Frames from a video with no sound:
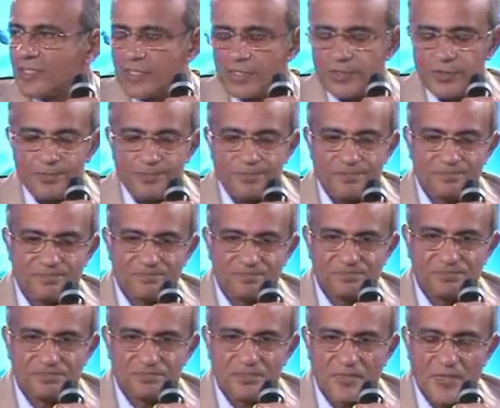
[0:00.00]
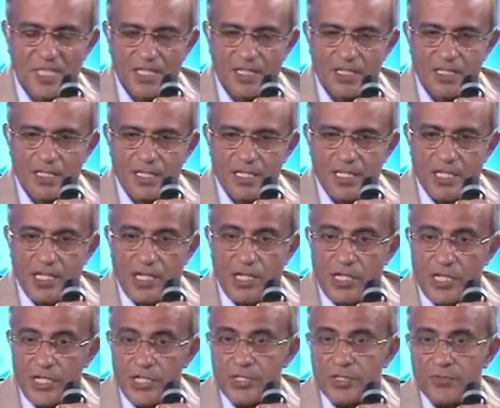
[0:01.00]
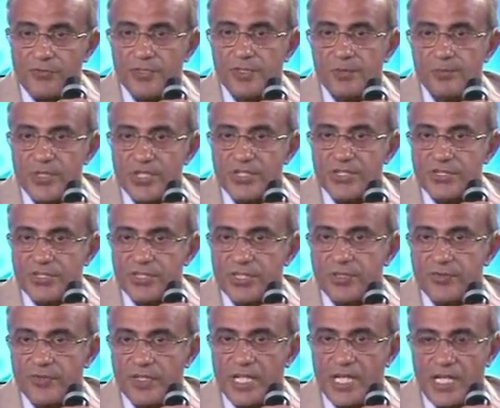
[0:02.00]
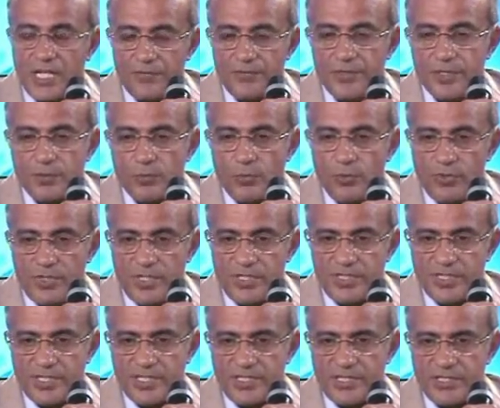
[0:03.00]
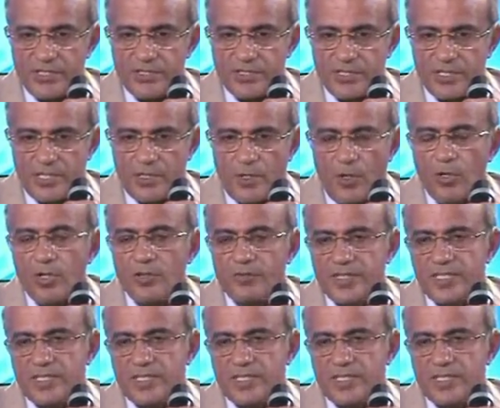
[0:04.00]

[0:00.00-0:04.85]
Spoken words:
with you. Each of your businesses will have your own agendas, and out of